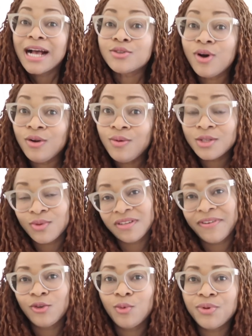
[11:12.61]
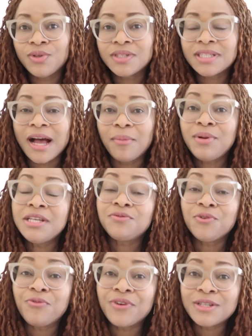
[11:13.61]
As always, whatever your opinions are, please
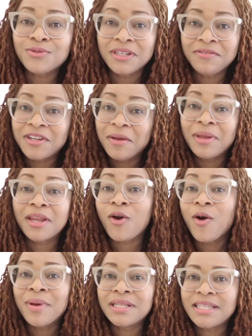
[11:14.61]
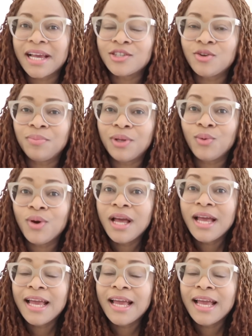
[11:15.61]
feel free to leave them in the comment section below.